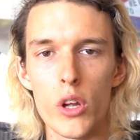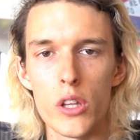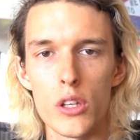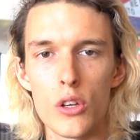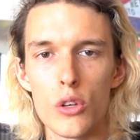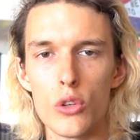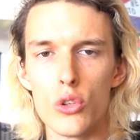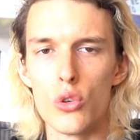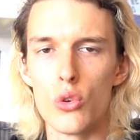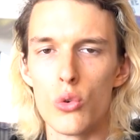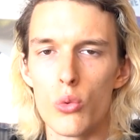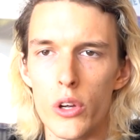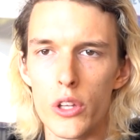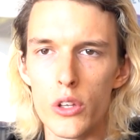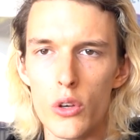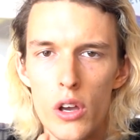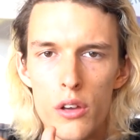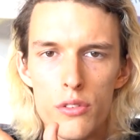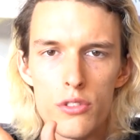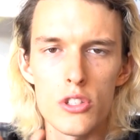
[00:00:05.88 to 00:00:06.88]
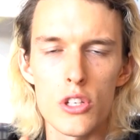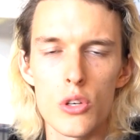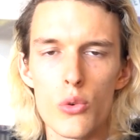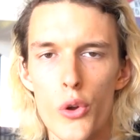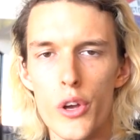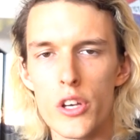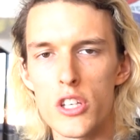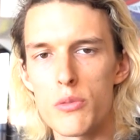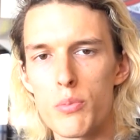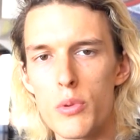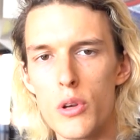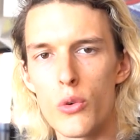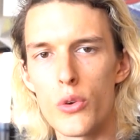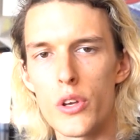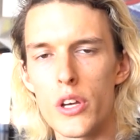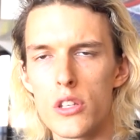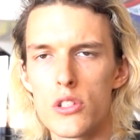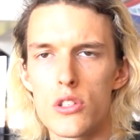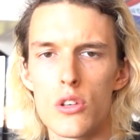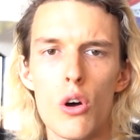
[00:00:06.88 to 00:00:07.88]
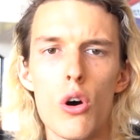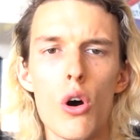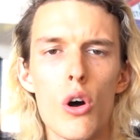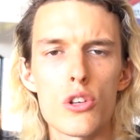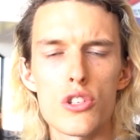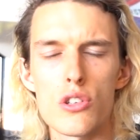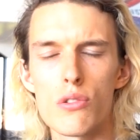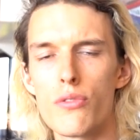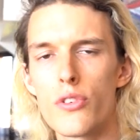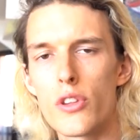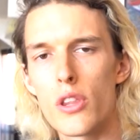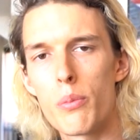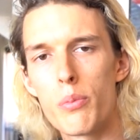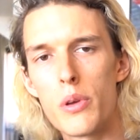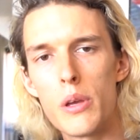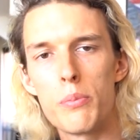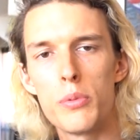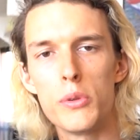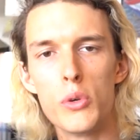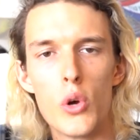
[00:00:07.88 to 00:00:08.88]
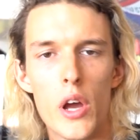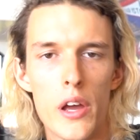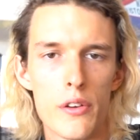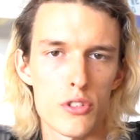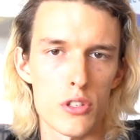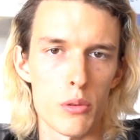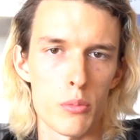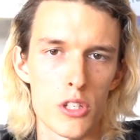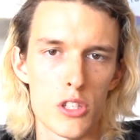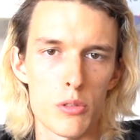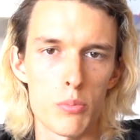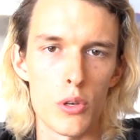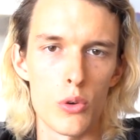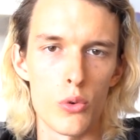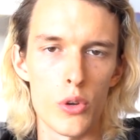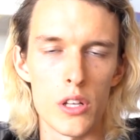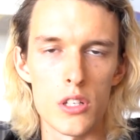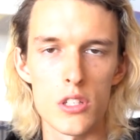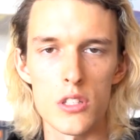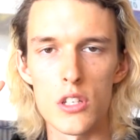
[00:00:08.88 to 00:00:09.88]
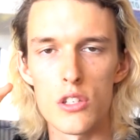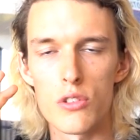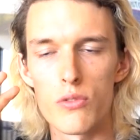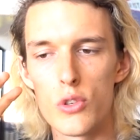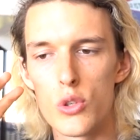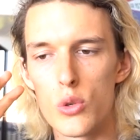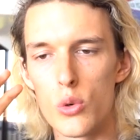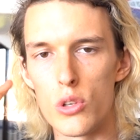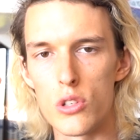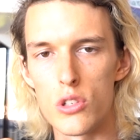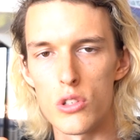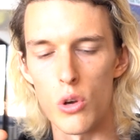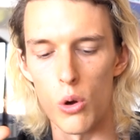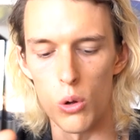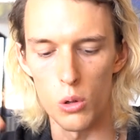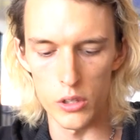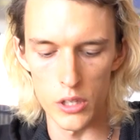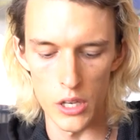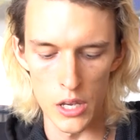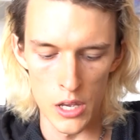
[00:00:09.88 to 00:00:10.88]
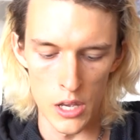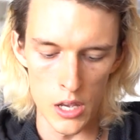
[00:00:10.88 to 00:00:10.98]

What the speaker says: when you're new, when you have zero experience, or also for the people who have some experience, this video is gold.